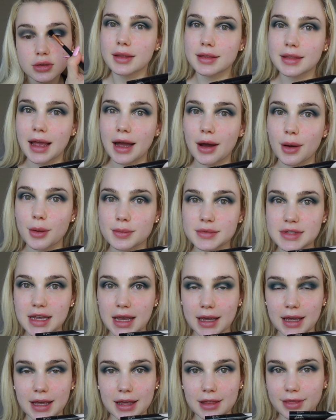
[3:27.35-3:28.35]
Now I'm
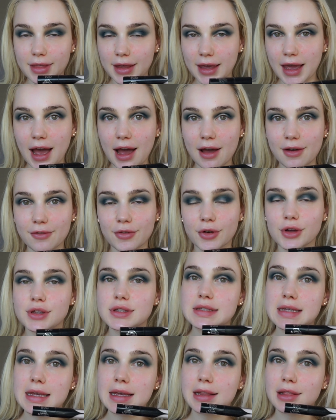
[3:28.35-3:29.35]
taking the Kat
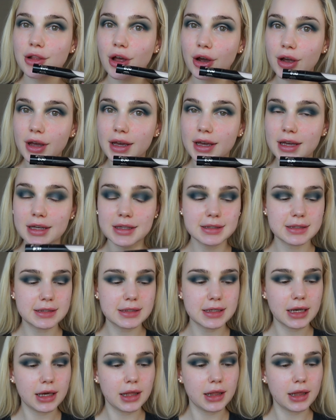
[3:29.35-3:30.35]
Von D Lock-It
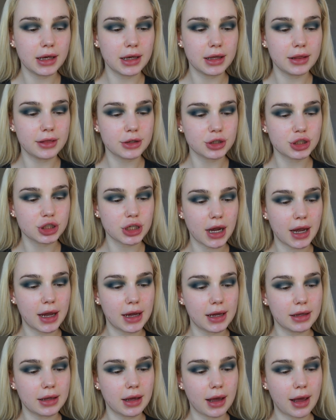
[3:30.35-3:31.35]
Concealer in the
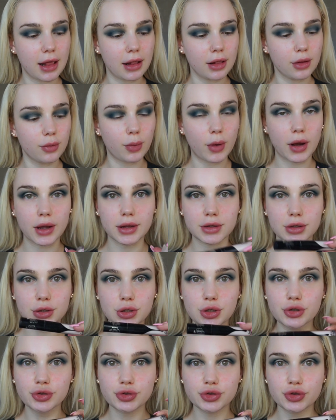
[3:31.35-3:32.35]
shade L1
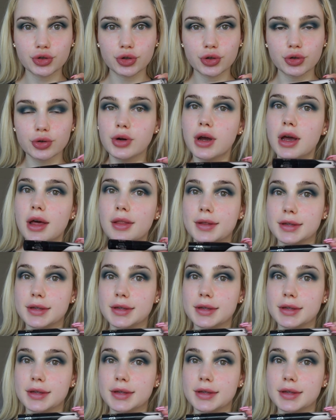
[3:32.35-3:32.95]
Neutral.